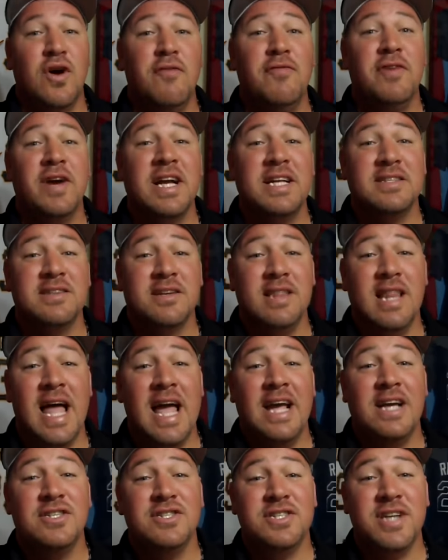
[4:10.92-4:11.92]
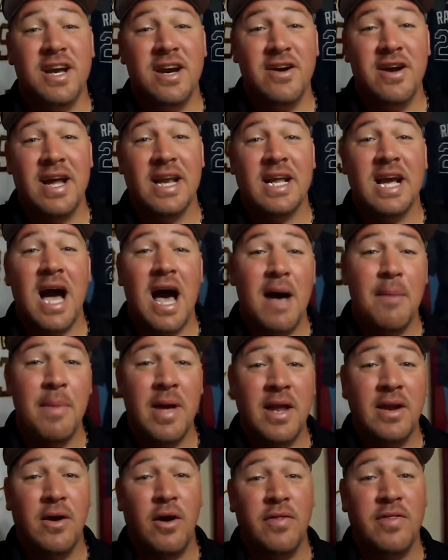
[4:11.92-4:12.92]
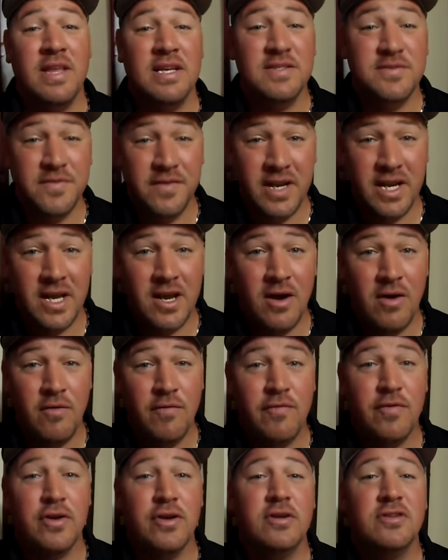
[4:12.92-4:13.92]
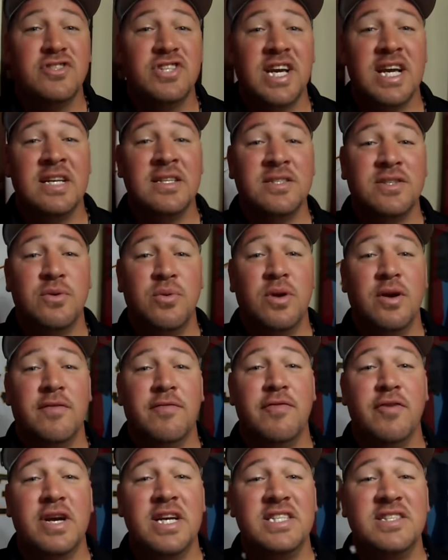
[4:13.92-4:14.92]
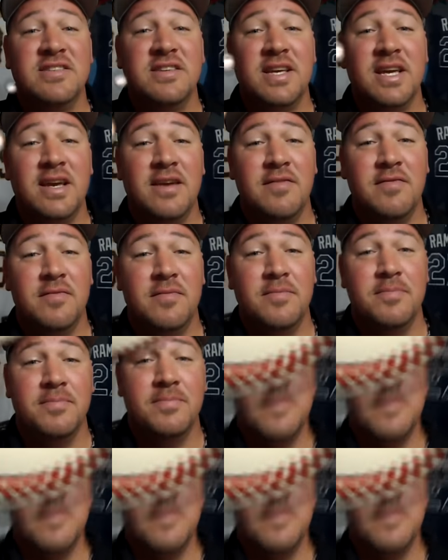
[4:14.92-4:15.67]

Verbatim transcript: Don't forget to like, share, and comment on this video for your chance to win a free sleeve.